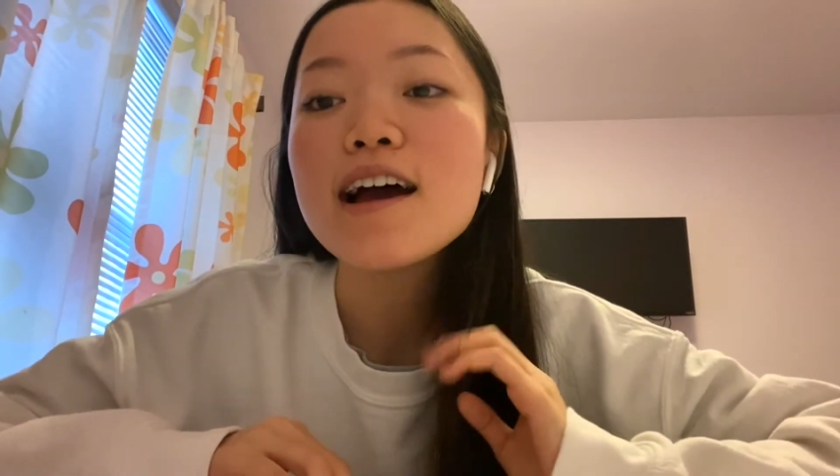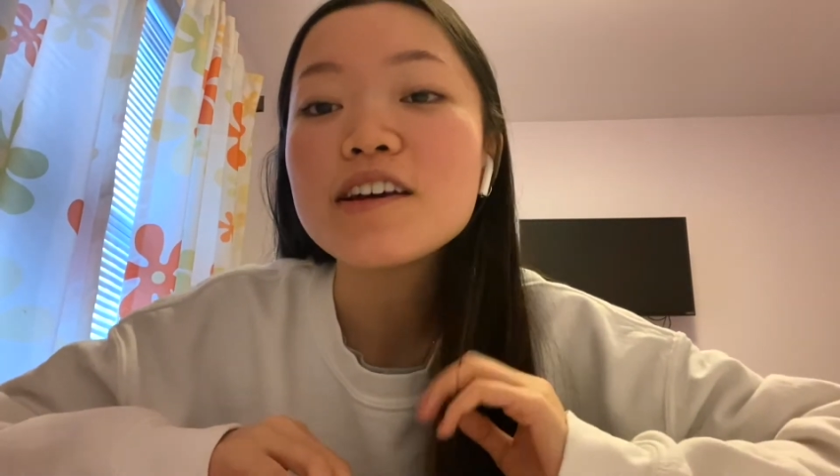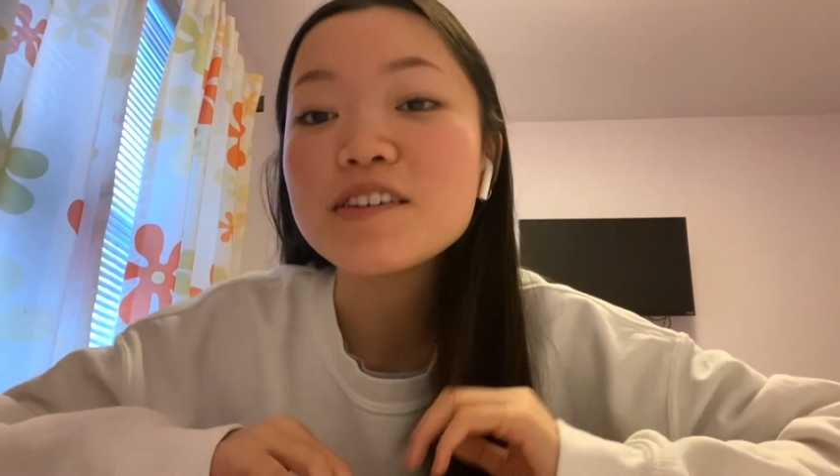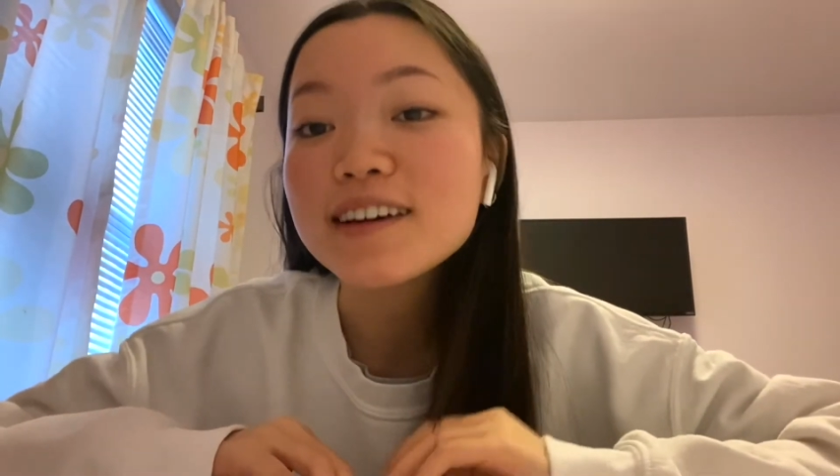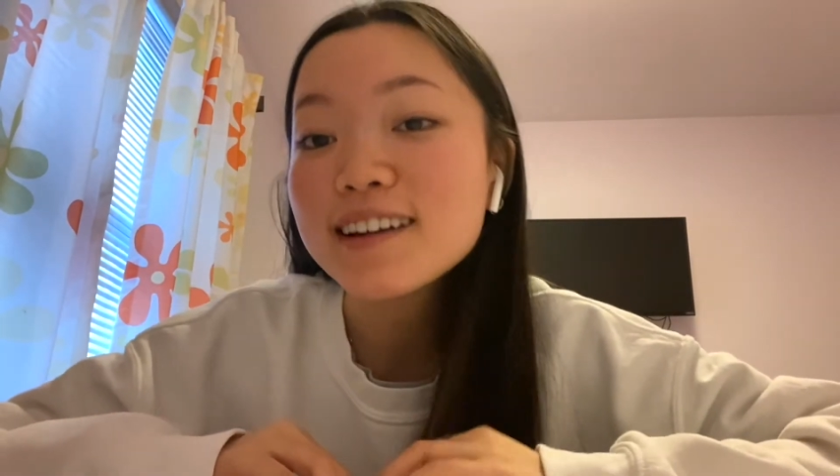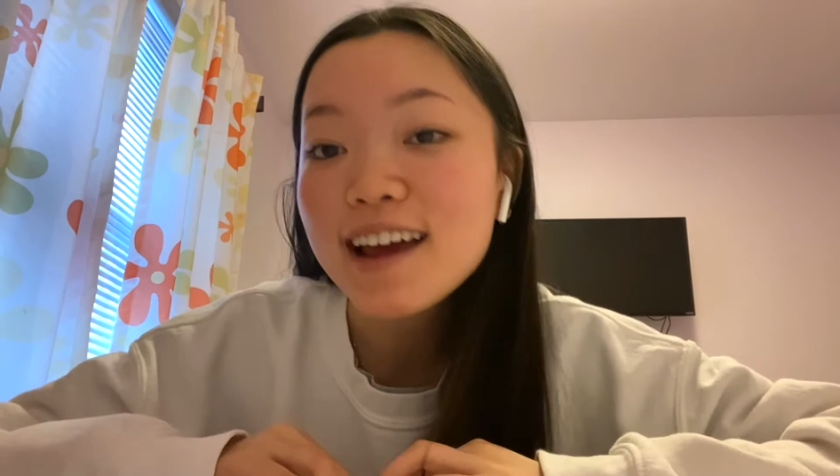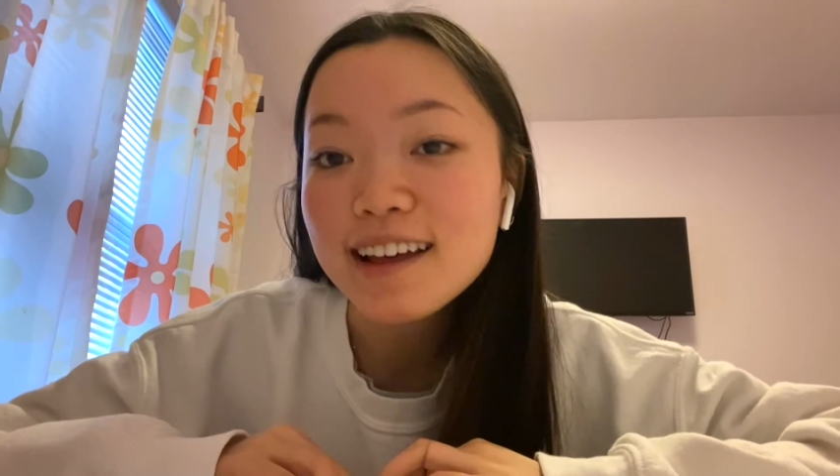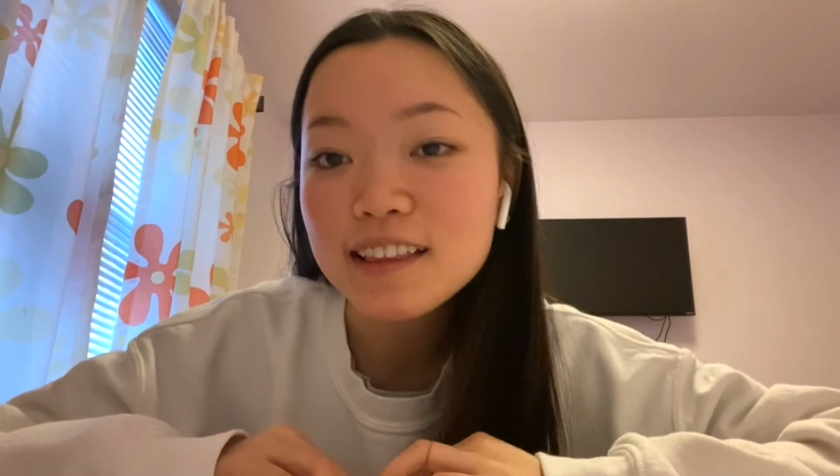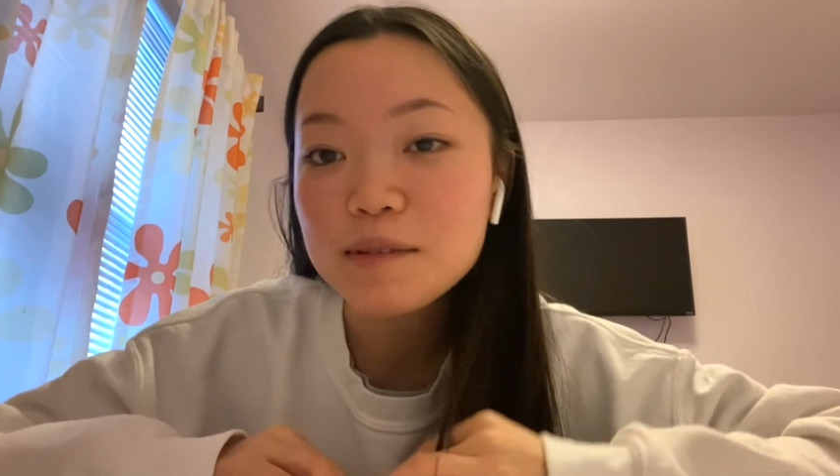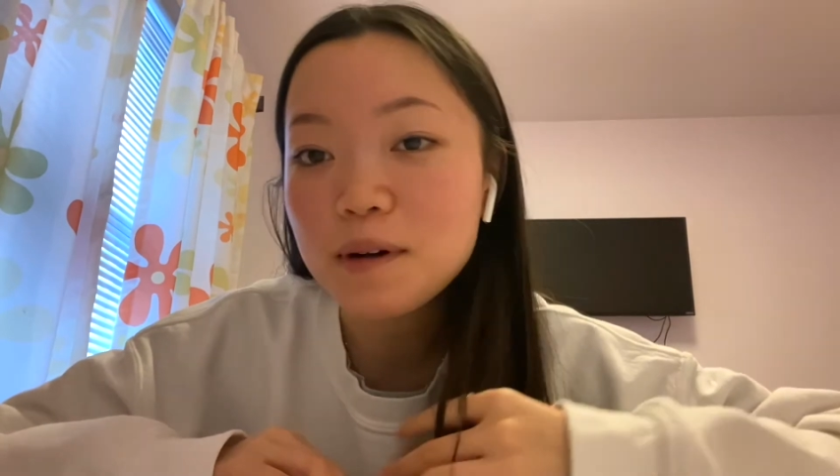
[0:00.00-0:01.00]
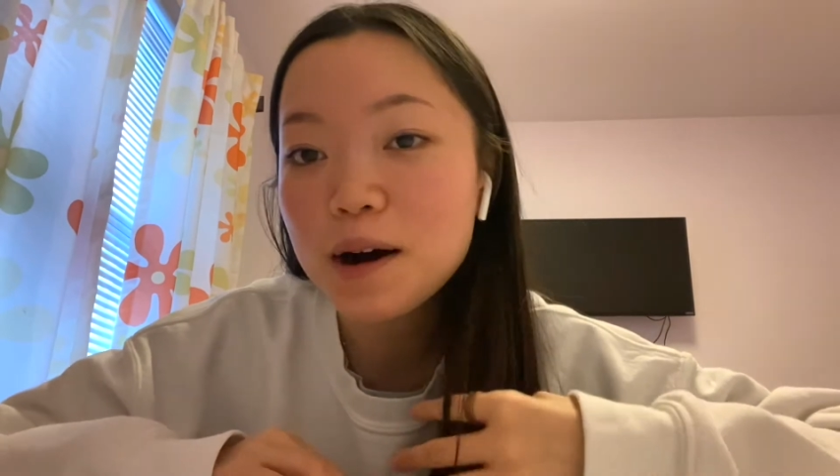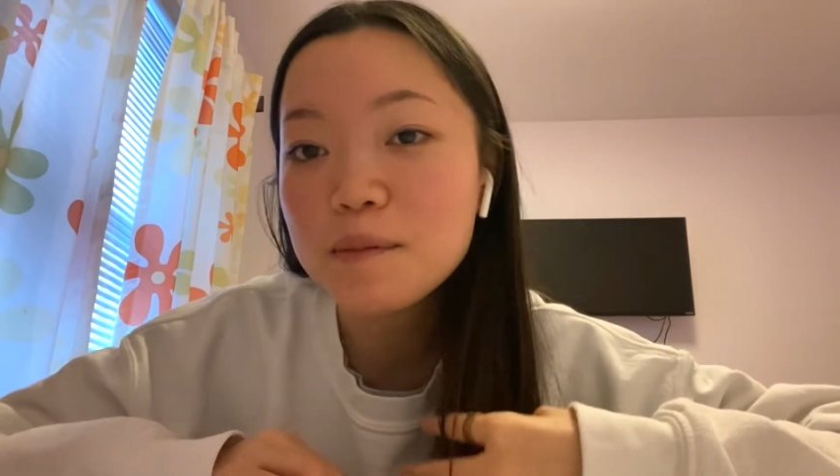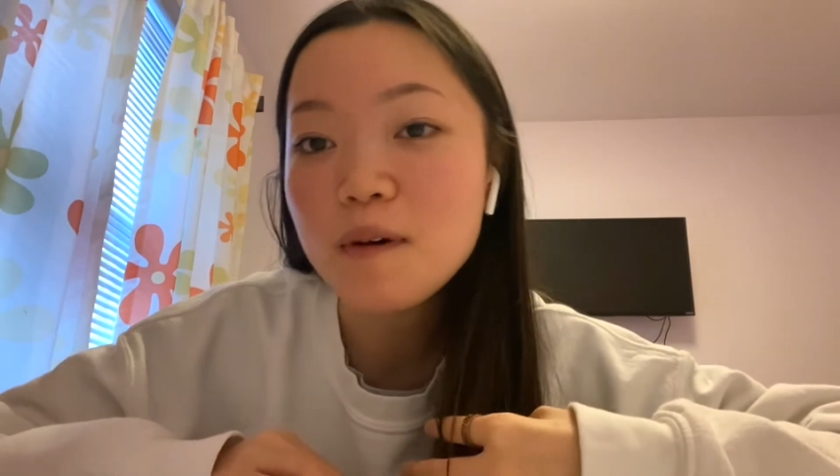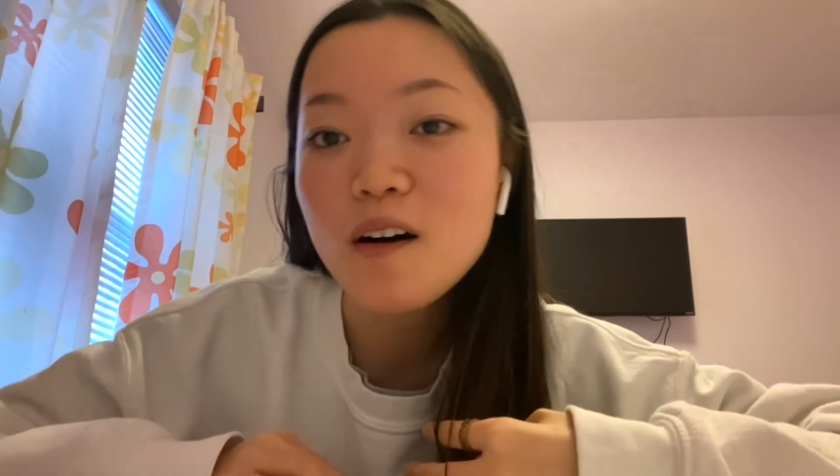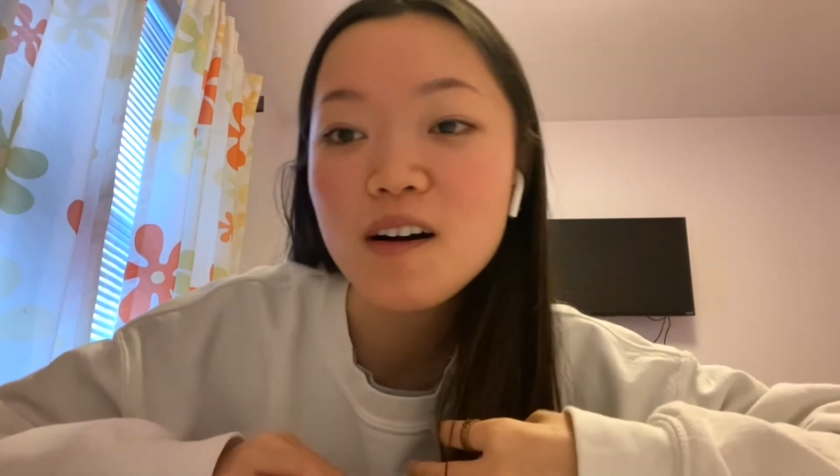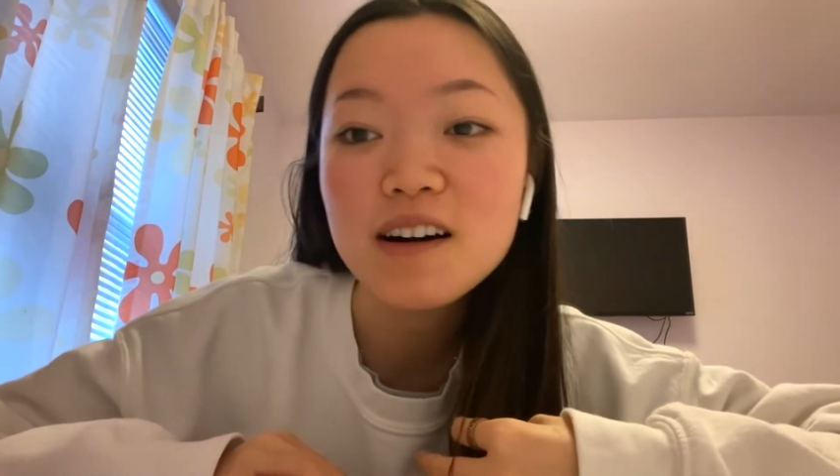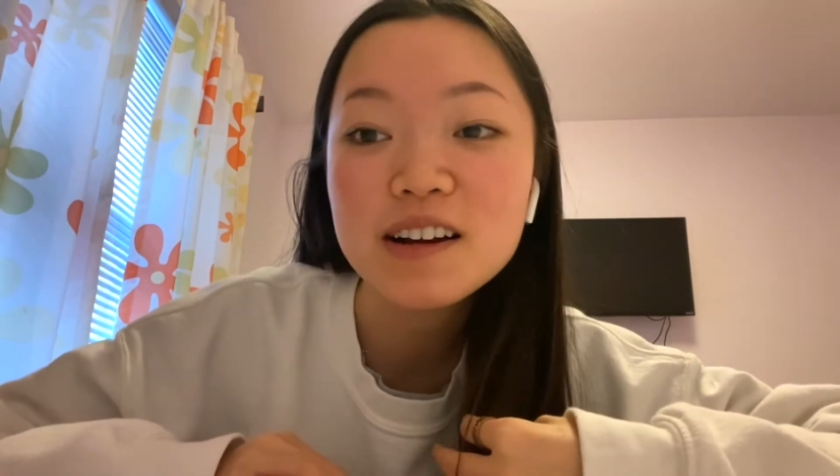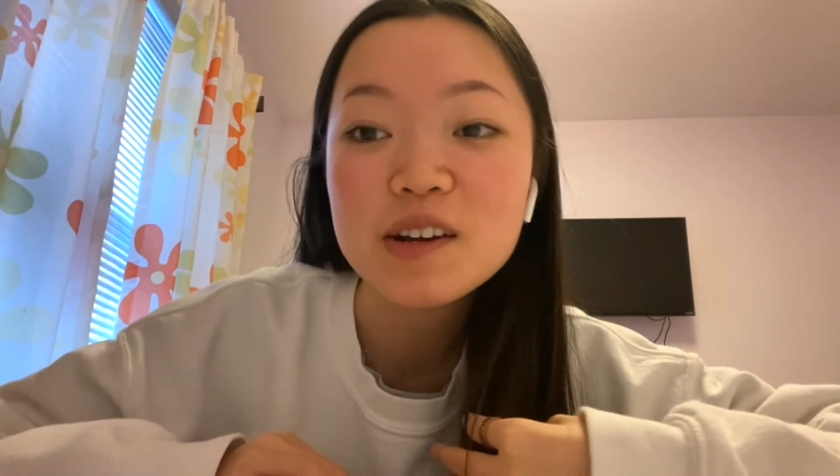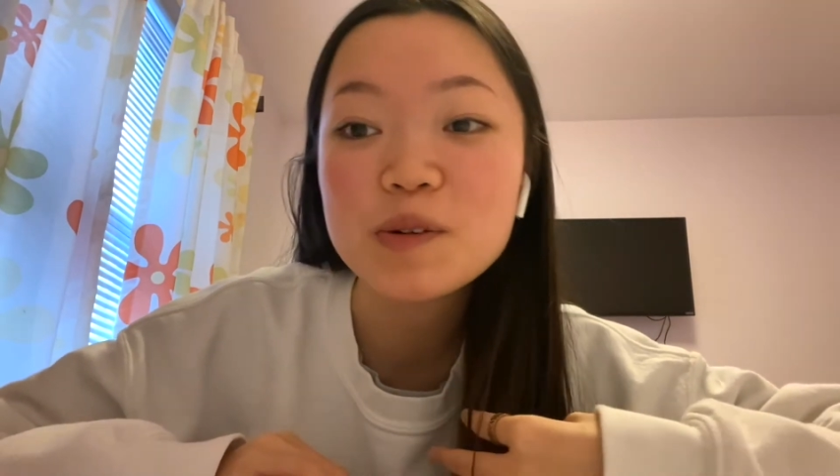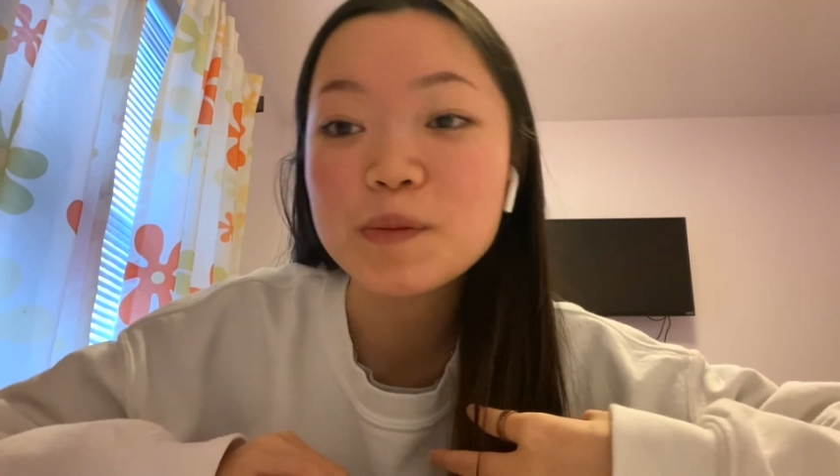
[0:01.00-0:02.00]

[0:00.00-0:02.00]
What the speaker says: You can hang them up on your